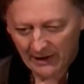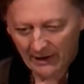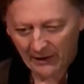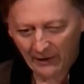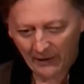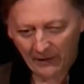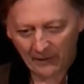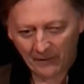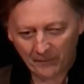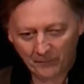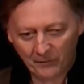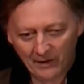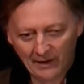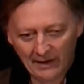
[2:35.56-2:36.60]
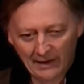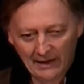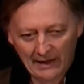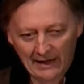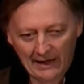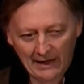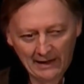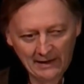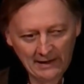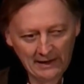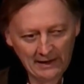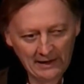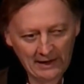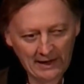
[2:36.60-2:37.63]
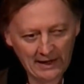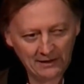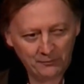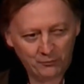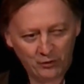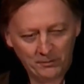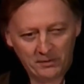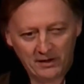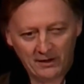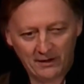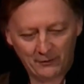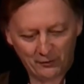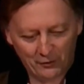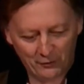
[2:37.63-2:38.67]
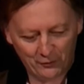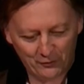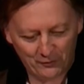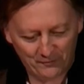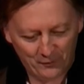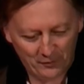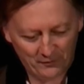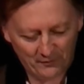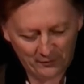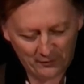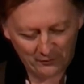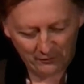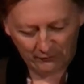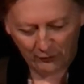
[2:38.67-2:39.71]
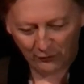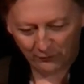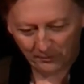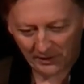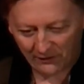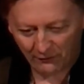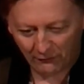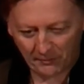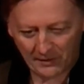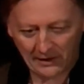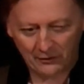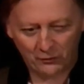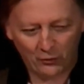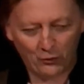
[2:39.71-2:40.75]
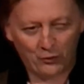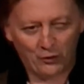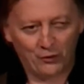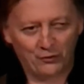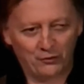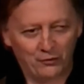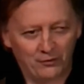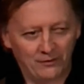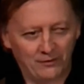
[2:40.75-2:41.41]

I had prepared the first part of my talk on